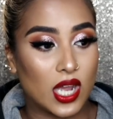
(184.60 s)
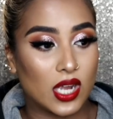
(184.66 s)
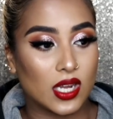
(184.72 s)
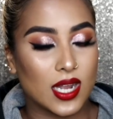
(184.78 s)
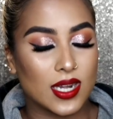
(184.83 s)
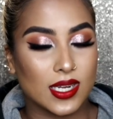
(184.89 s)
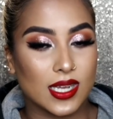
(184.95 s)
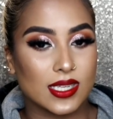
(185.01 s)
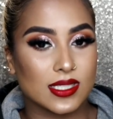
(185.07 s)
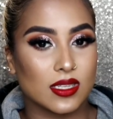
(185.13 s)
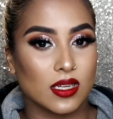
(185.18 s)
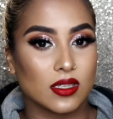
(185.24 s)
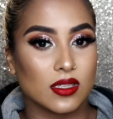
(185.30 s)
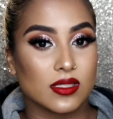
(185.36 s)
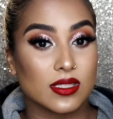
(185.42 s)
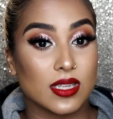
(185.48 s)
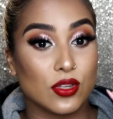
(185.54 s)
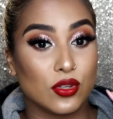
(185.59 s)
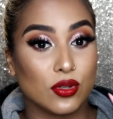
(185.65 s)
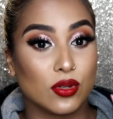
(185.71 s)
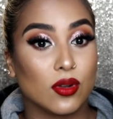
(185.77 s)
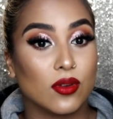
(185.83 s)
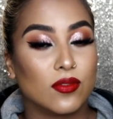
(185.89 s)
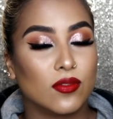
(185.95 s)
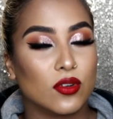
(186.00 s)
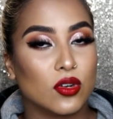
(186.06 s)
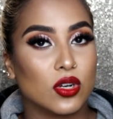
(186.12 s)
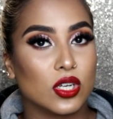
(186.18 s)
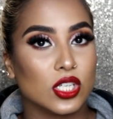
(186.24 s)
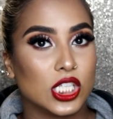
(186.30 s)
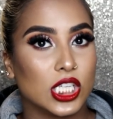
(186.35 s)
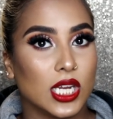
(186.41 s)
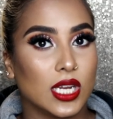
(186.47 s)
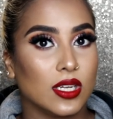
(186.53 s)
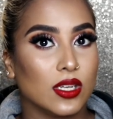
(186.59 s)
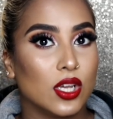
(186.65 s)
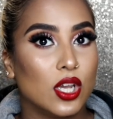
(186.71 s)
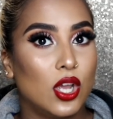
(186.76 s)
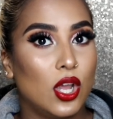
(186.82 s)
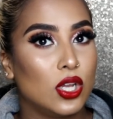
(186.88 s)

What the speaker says: dark under eye circles and you go for a shade